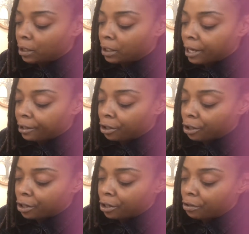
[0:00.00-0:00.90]
in
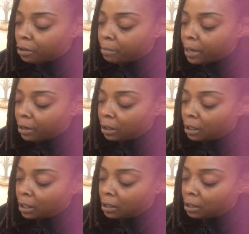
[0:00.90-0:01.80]
texture. You can
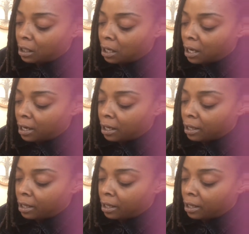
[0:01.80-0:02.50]
barely see any